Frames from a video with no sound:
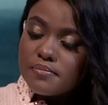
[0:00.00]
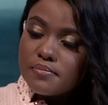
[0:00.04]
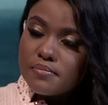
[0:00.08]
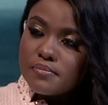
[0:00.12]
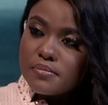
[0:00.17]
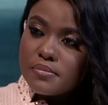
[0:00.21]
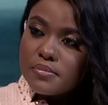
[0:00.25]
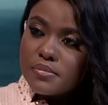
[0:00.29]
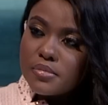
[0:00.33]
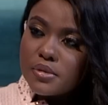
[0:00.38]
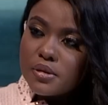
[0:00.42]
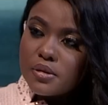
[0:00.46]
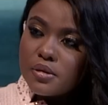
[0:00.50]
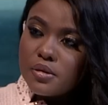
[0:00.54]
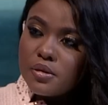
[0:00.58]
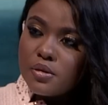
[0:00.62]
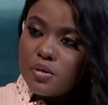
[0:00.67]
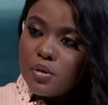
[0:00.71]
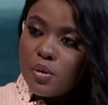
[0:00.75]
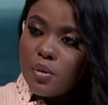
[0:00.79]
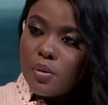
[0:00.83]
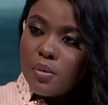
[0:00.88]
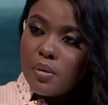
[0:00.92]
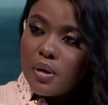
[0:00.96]
Well, we
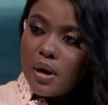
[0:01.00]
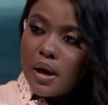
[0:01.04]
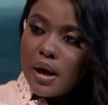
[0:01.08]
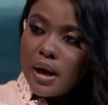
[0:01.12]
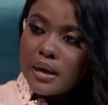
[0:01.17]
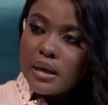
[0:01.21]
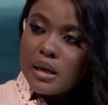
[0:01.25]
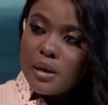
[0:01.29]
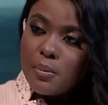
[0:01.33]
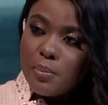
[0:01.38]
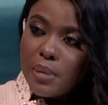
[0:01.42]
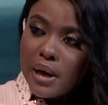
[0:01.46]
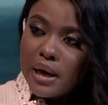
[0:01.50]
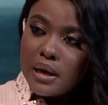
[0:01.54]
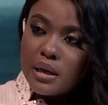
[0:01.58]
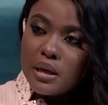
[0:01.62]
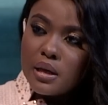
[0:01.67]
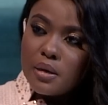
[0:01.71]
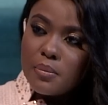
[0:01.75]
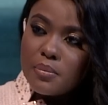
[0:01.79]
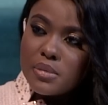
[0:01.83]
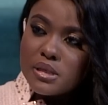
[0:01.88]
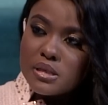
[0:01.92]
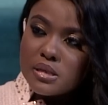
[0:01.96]
have intelligence. We have